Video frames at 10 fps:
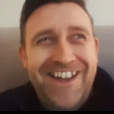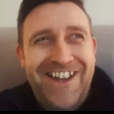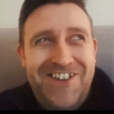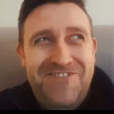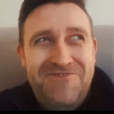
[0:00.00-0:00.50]

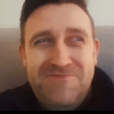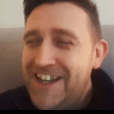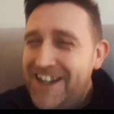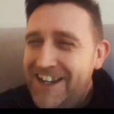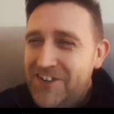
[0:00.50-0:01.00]
But
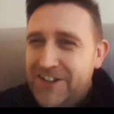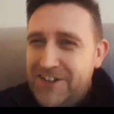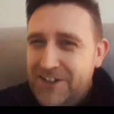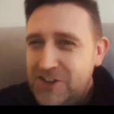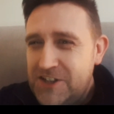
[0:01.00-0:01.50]
yeah, anyway,
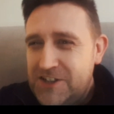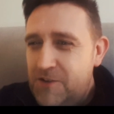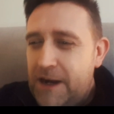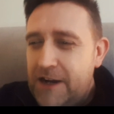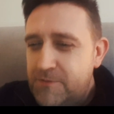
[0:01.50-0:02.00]
I just sort
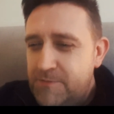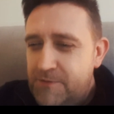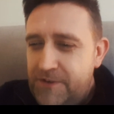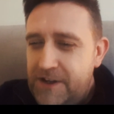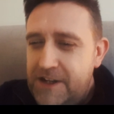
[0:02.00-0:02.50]
of paddled with
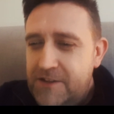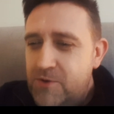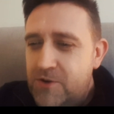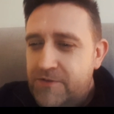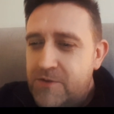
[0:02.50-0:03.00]
my feet in the
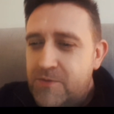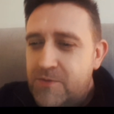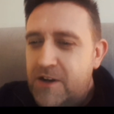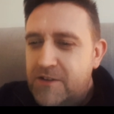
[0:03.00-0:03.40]
water for a while.